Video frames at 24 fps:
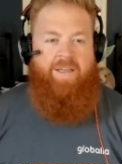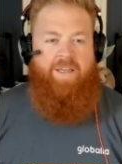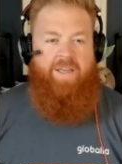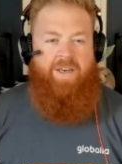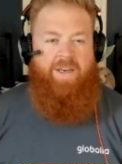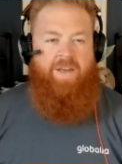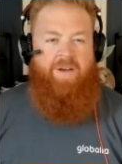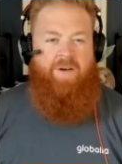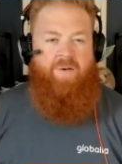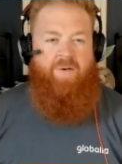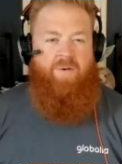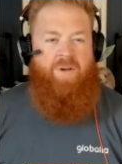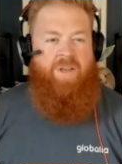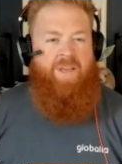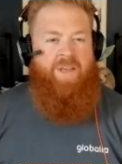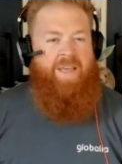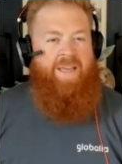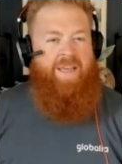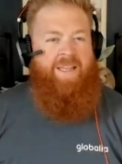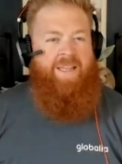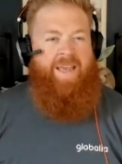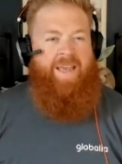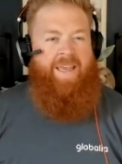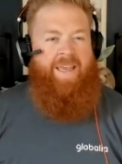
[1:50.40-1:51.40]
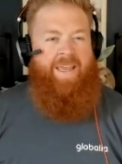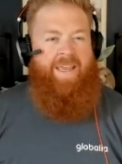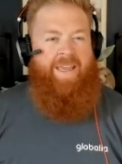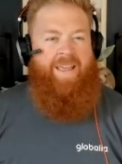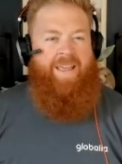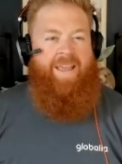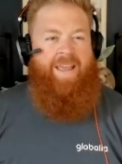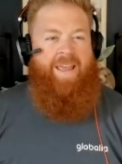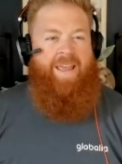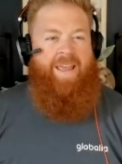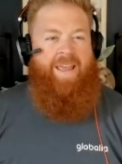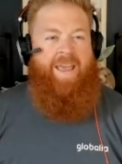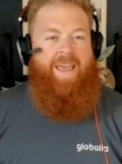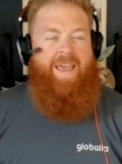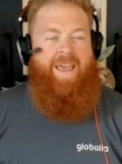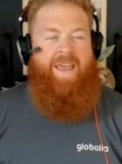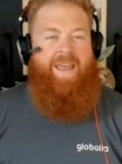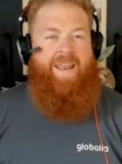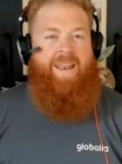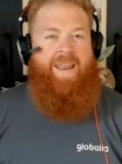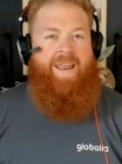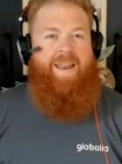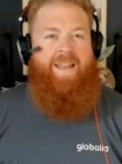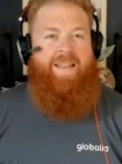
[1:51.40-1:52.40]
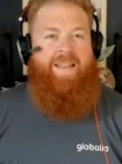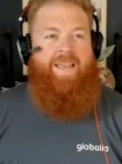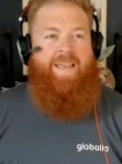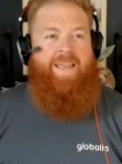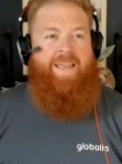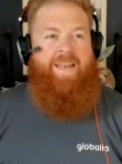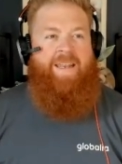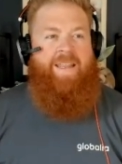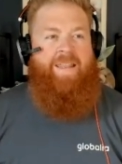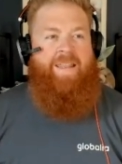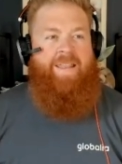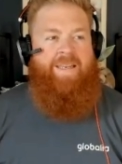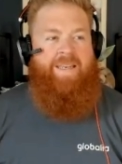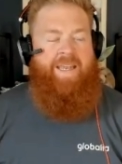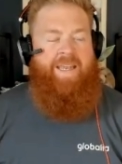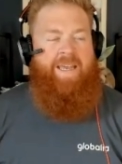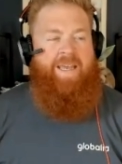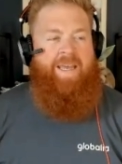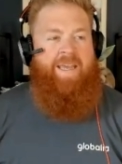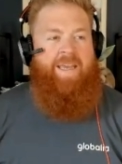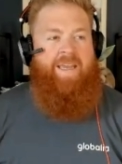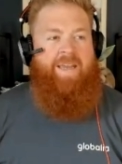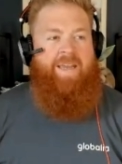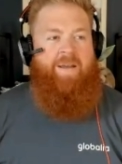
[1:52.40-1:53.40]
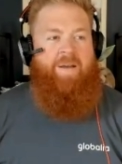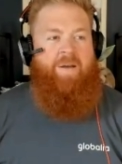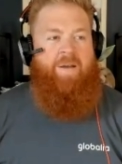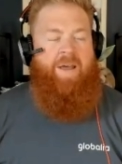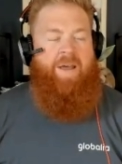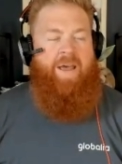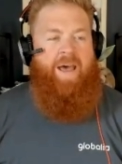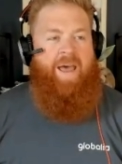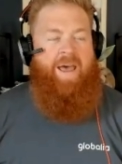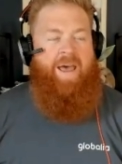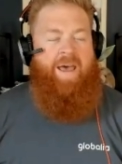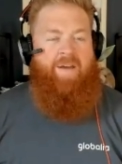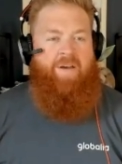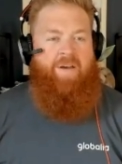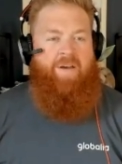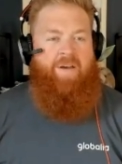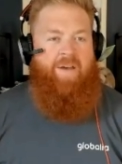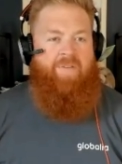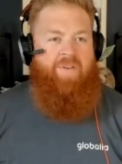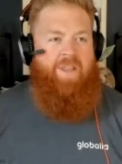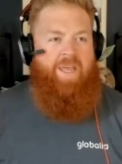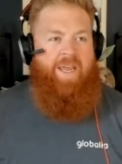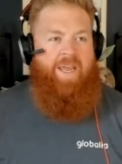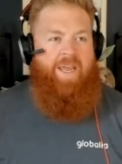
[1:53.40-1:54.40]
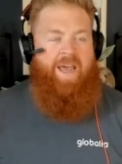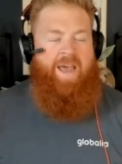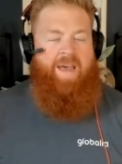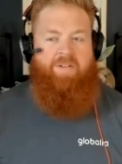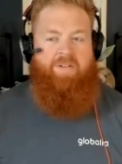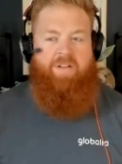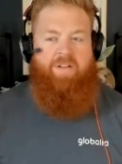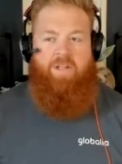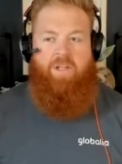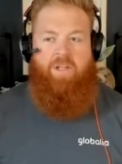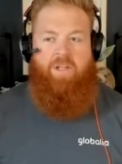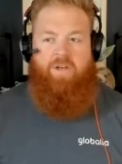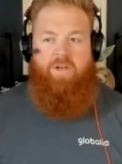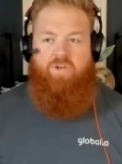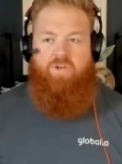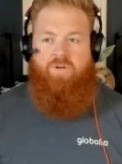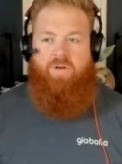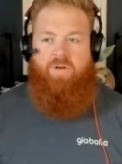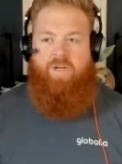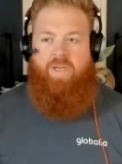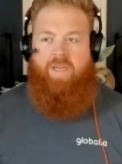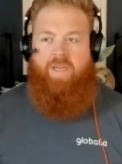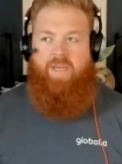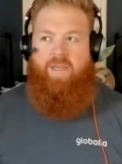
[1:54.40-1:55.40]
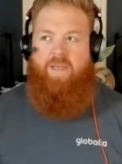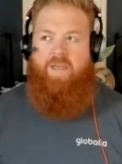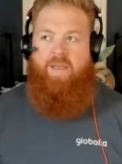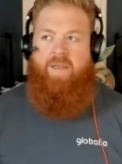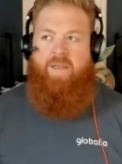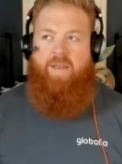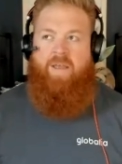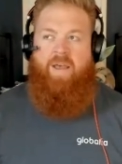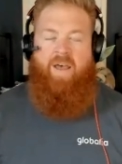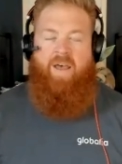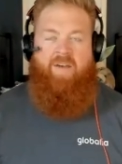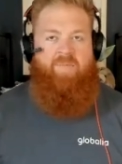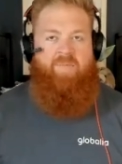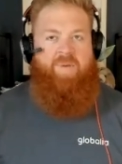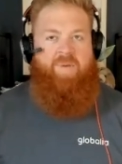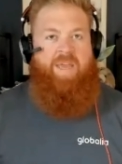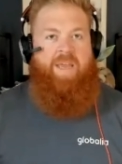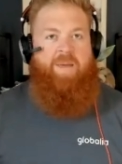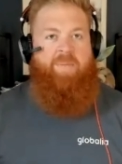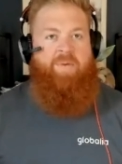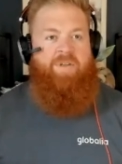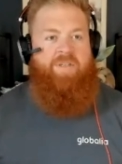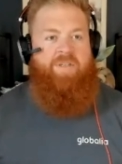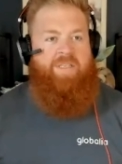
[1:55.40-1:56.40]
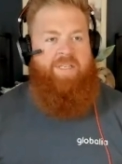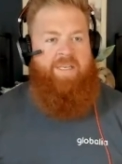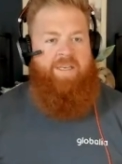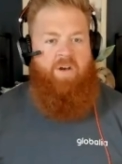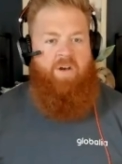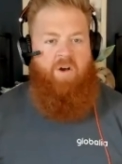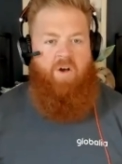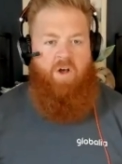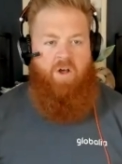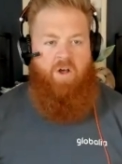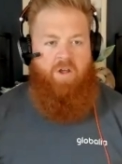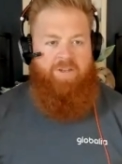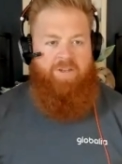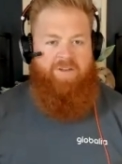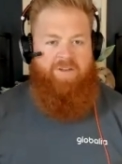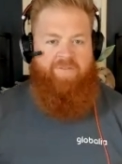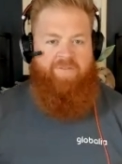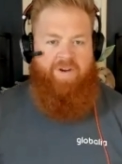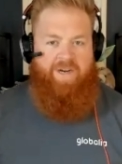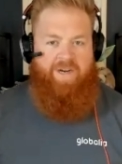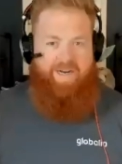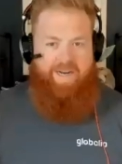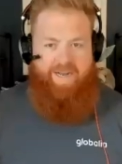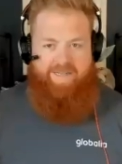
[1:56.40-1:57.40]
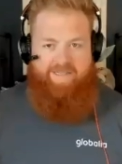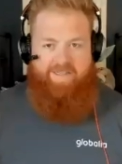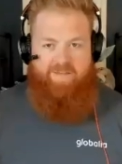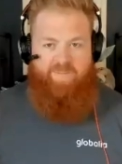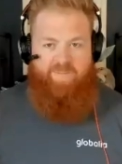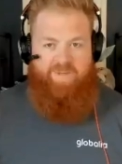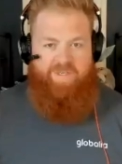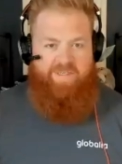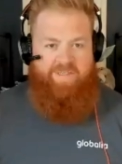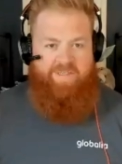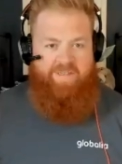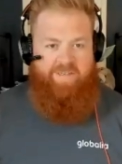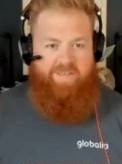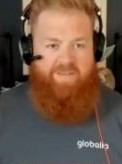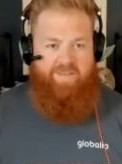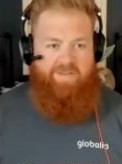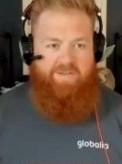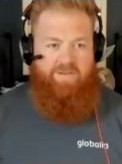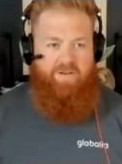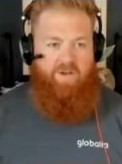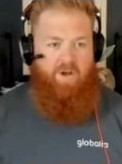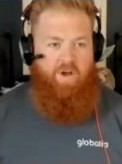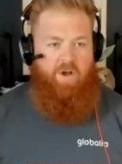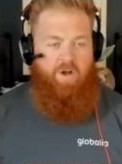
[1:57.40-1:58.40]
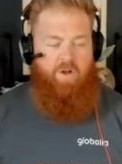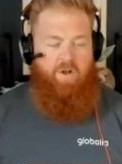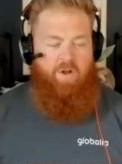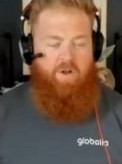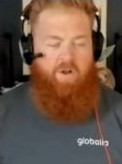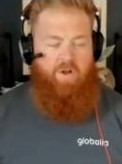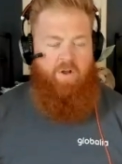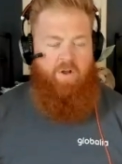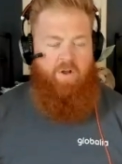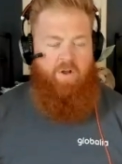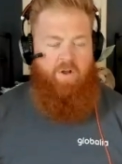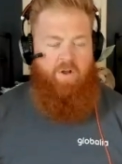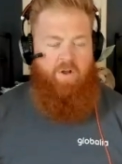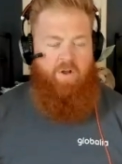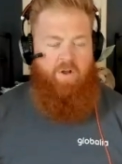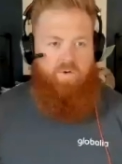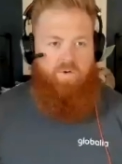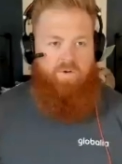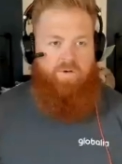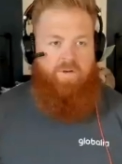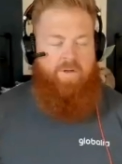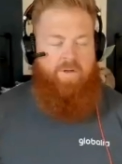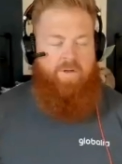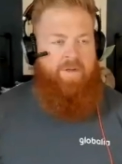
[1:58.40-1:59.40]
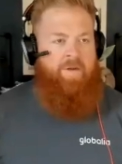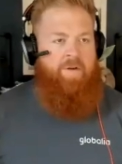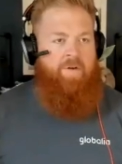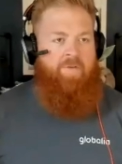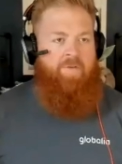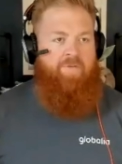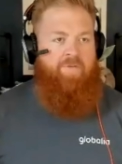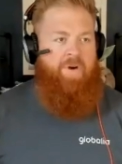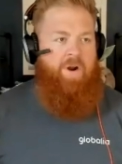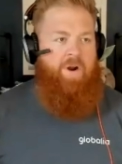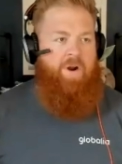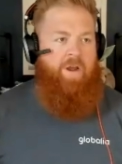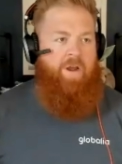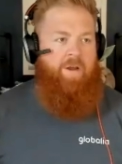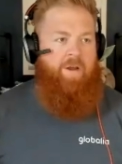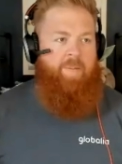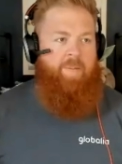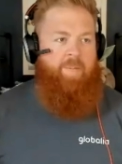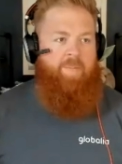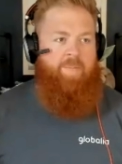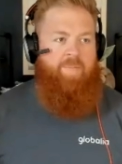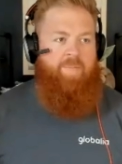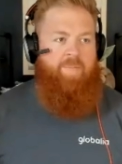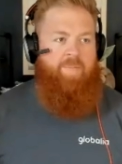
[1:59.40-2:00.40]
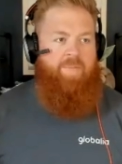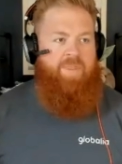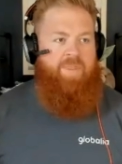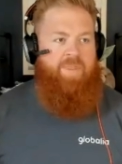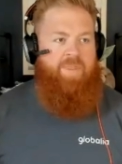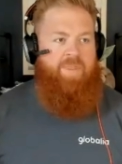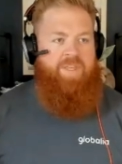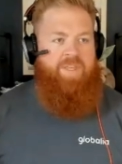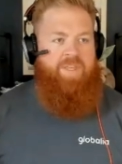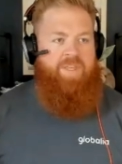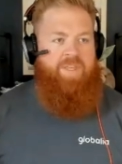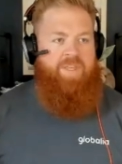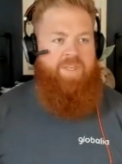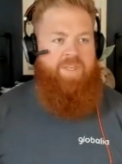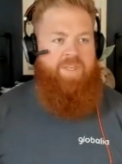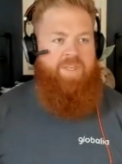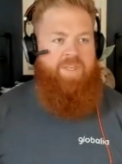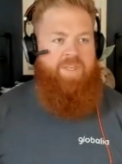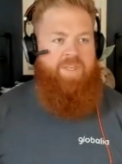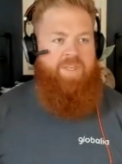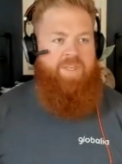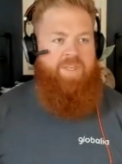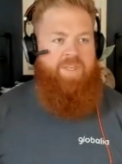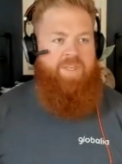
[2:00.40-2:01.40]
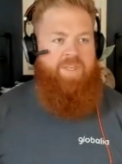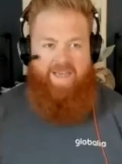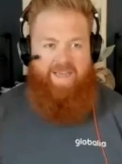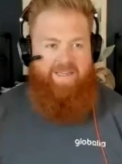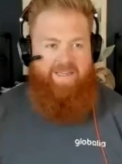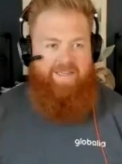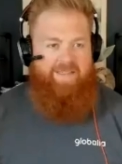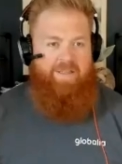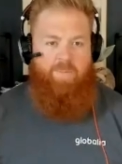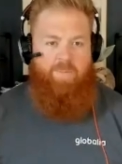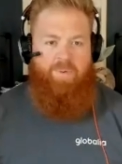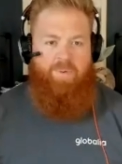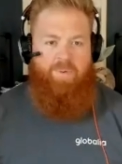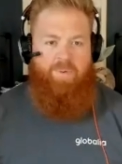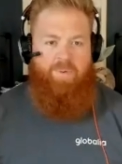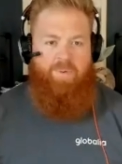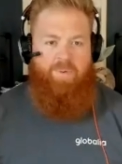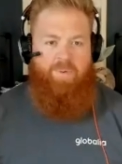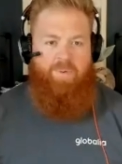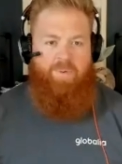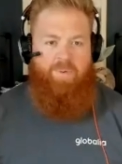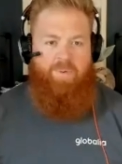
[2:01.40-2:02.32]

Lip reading: you know, like, and at the end of the day, I feel like I have a luxury of being able to see all different kinds of businesses all over the world, from the thighs, the brain